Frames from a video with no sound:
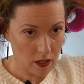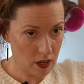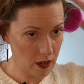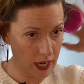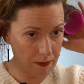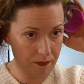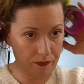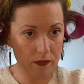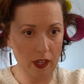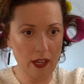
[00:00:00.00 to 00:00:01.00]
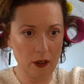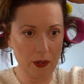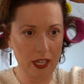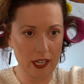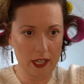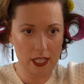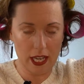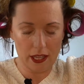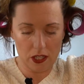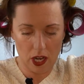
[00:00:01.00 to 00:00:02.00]
All right, now we're gonna
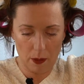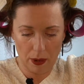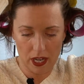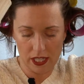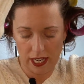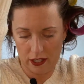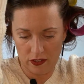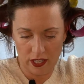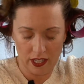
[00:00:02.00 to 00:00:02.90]
take the top part down